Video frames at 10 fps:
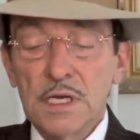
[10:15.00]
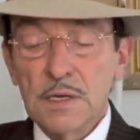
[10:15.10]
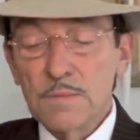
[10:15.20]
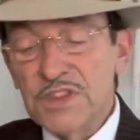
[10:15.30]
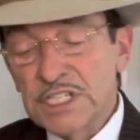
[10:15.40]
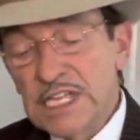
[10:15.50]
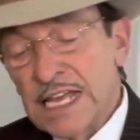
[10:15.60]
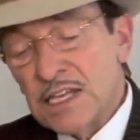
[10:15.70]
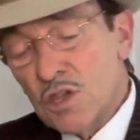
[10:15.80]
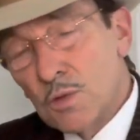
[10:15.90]
But the
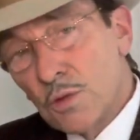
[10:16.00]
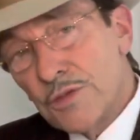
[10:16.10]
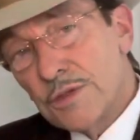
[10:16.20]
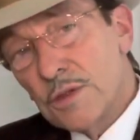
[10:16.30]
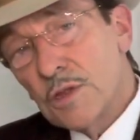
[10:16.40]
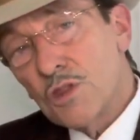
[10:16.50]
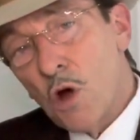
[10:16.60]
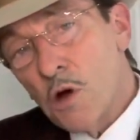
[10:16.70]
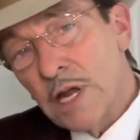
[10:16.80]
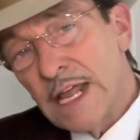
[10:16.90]
tangibles, the
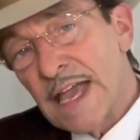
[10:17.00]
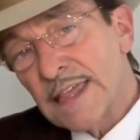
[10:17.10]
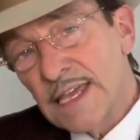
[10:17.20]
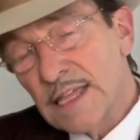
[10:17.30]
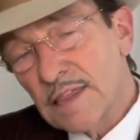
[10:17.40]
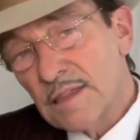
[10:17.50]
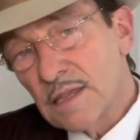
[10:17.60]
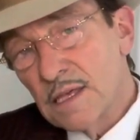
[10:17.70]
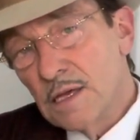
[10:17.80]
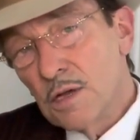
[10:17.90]
hard assets,
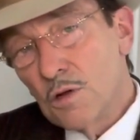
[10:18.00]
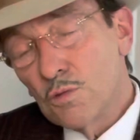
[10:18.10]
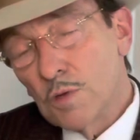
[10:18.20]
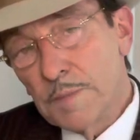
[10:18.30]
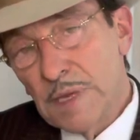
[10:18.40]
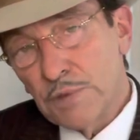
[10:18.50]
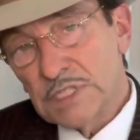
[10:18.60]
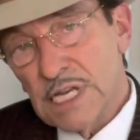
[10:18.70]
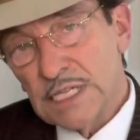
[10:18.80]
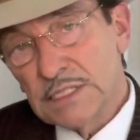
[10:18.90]
will be
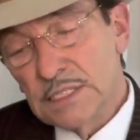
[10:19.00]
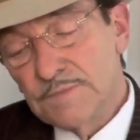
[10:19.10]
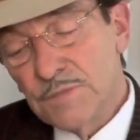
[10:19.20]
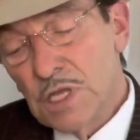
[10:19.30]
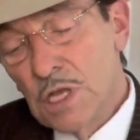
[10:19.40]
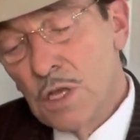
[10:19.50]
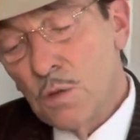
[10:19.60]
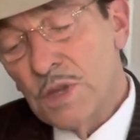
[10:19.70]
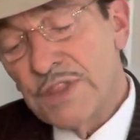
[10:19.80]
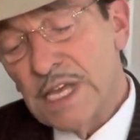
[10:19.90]
protected.
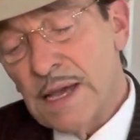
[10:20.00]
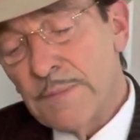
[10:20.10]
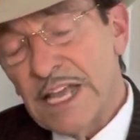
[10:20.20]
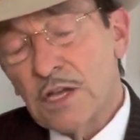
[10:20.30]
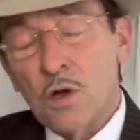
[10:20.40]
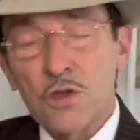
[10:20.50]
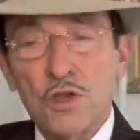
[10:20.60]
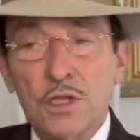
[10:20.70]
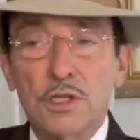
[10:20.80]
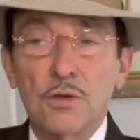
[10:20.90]
One thing I might
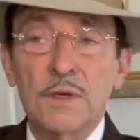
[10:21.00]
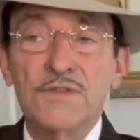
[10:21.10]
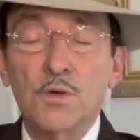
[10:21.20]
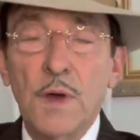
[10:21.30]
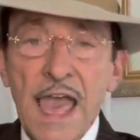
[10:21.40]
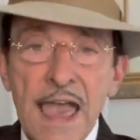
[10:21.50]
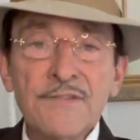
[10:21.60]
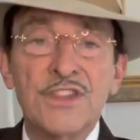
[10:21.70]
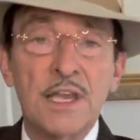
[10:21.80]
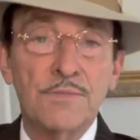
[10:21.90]
caution you, if you have
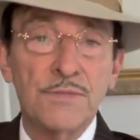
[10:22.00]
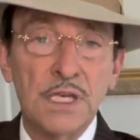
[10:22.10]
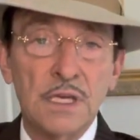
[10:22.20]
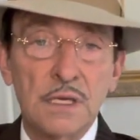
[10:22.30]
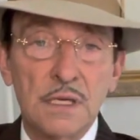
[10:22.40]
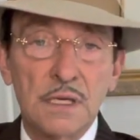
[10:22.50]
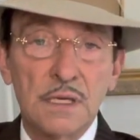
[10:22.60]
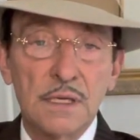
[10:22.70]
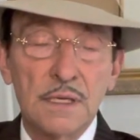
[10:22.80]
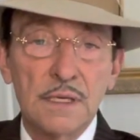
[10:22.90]
something,
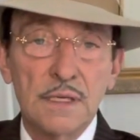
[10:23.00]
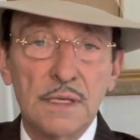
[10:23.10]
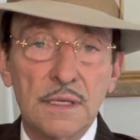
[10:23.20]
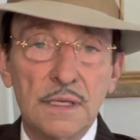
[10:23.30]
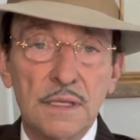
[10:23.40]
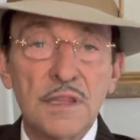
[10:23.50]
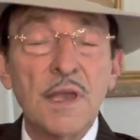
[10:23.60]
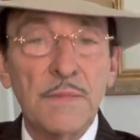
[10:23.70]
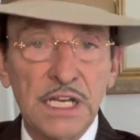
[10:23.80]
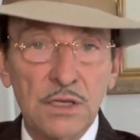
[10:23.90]

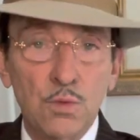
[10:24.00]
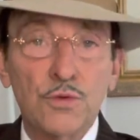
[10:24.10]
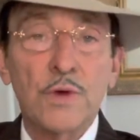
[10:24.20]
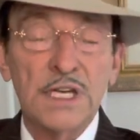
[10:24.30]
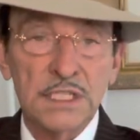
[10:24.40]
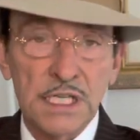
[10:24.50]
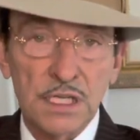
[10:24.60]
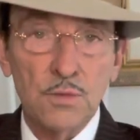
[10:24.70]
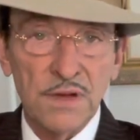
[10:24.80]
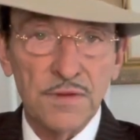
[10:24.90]
somebody will try to take it
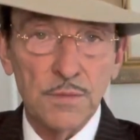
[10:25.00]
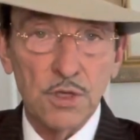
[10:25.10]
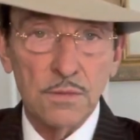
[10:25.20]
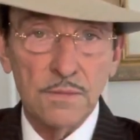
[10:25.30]
away from you.